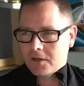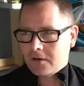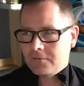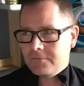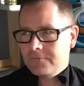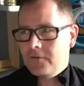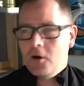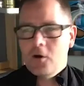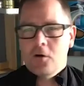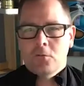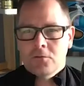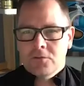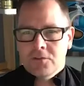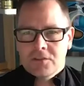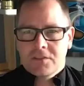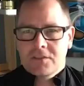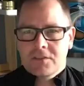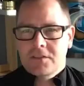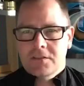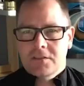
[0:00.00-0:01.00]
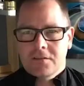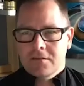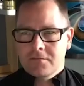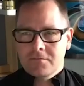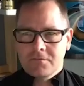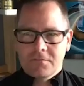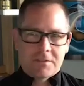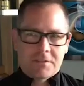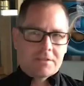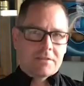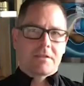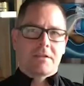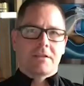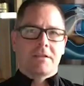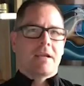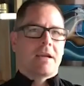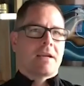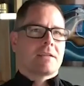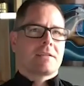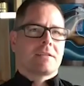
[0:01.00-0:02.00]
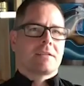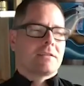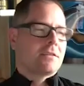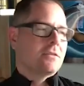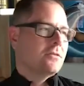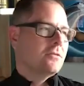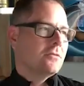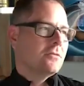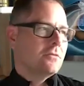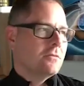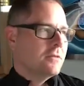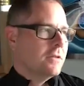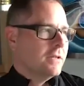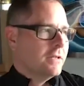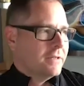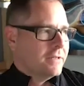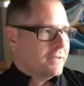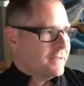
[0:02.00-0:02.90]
phones to connect to